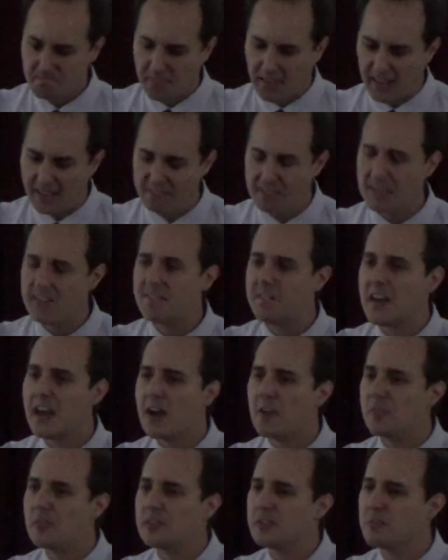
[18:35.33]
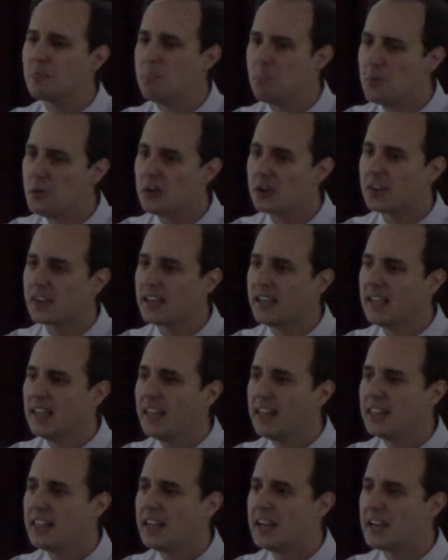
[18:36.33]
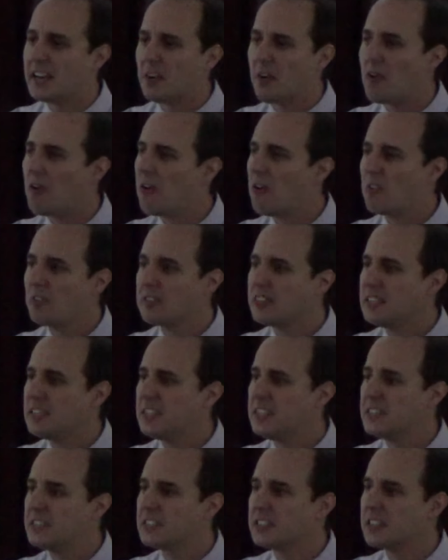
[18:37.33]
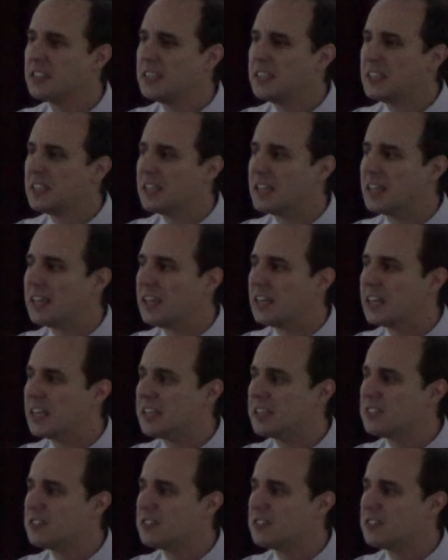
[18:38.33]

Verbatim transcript: if they found this book that had all these uh,